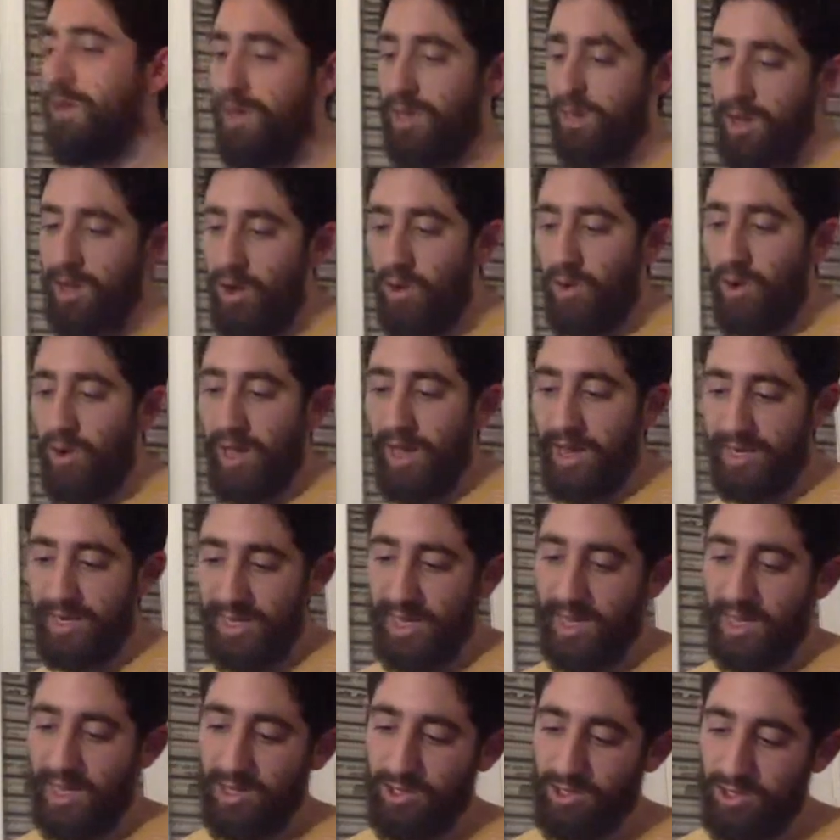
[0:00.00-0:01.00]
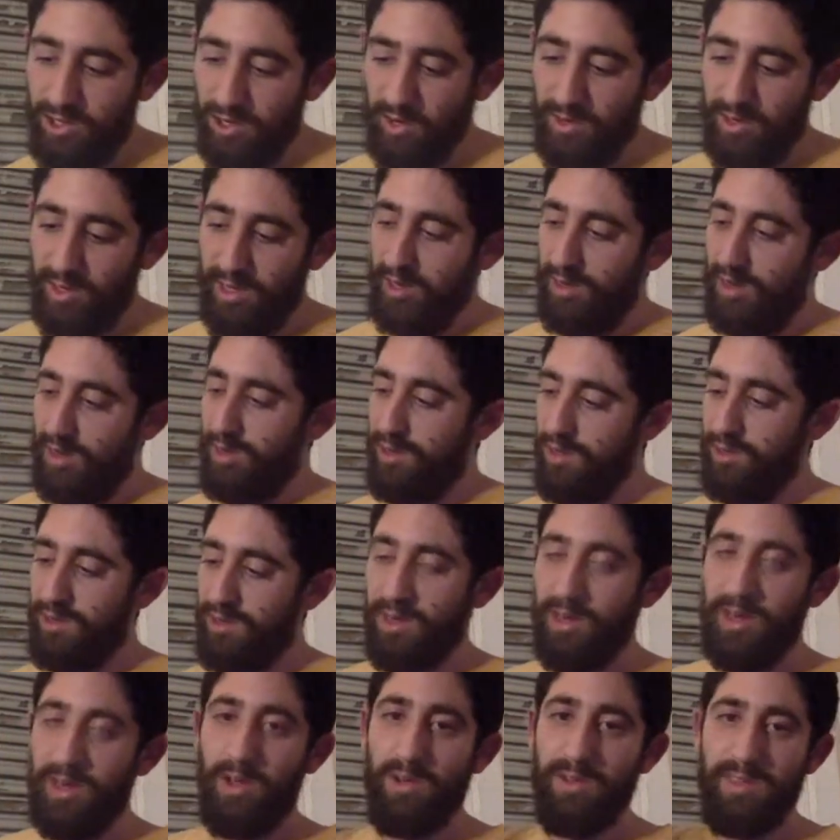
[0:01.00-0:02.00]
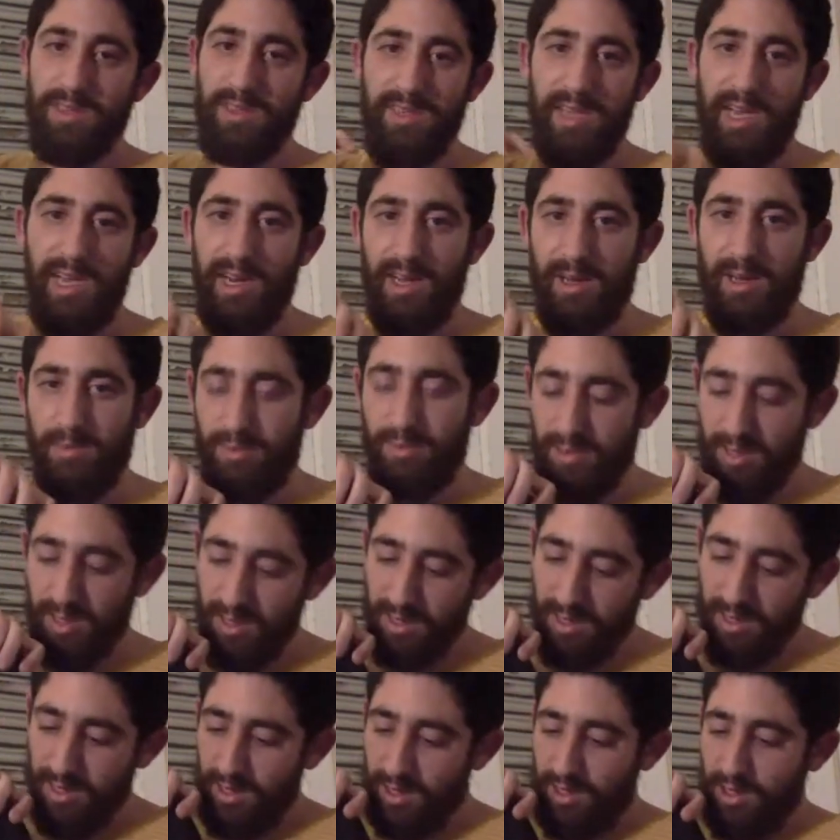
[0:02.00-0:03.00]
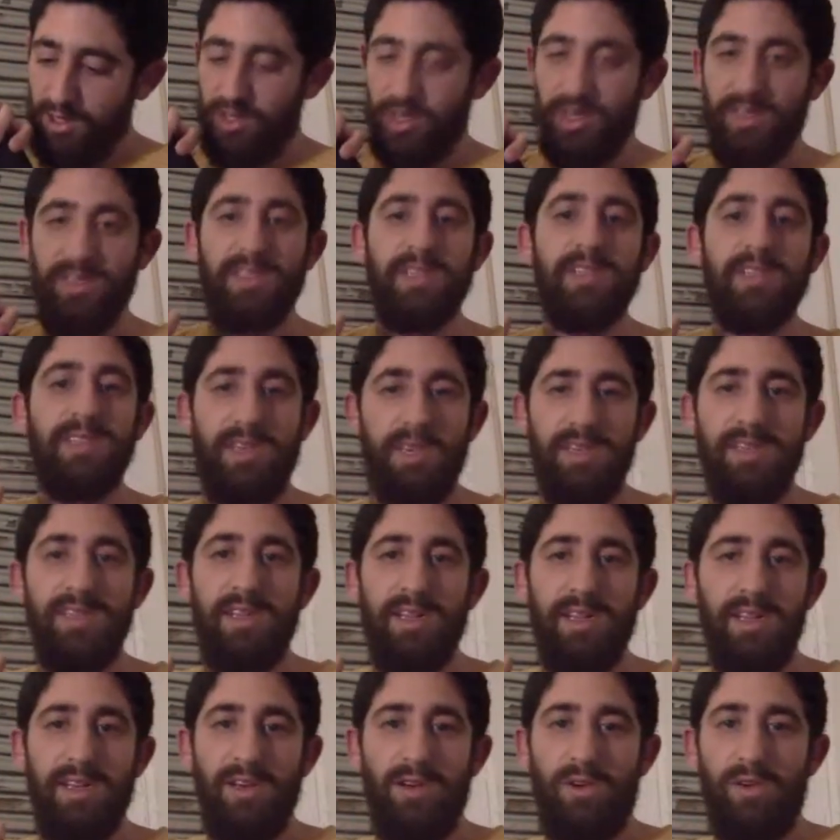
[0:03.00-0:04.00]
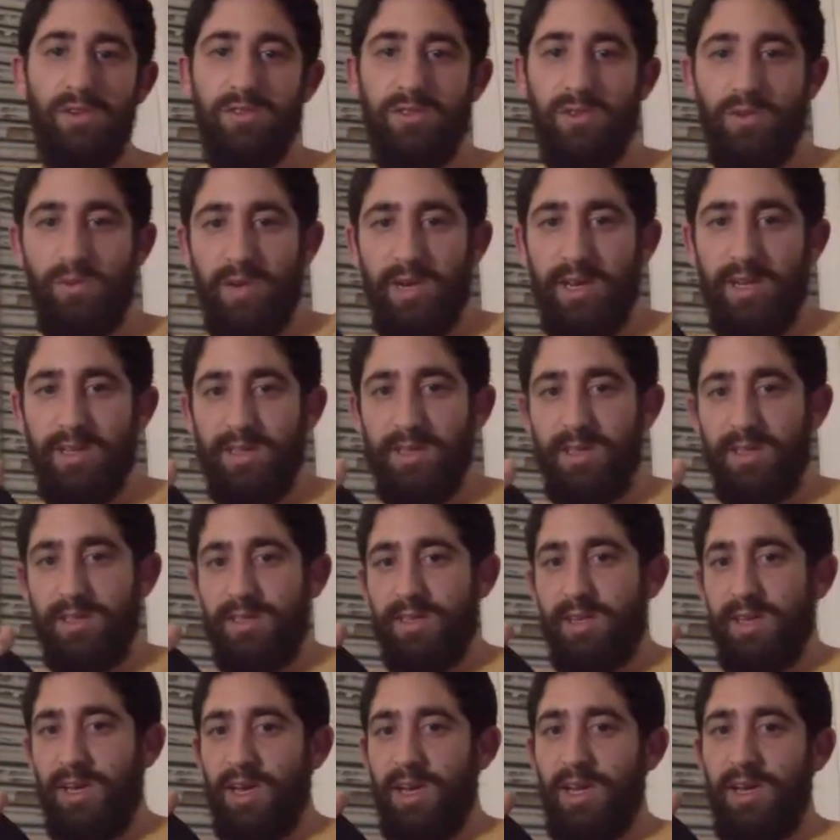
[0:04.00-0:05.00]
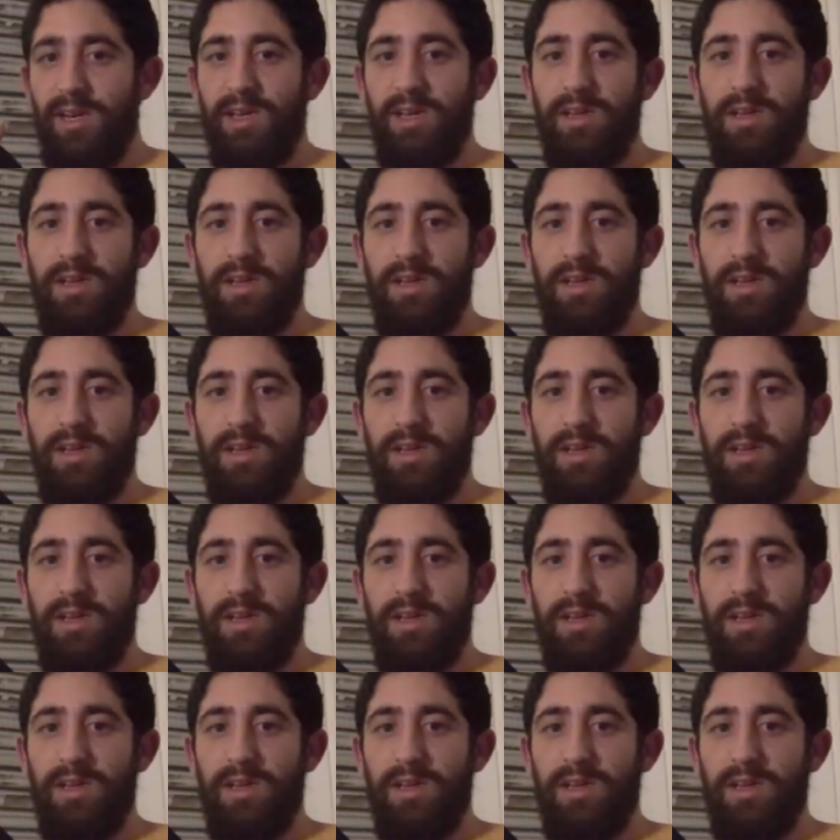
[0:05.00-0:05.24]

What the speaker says: Oh, and yeah, I'll show you that you can close the side up just as easily also when it's inside.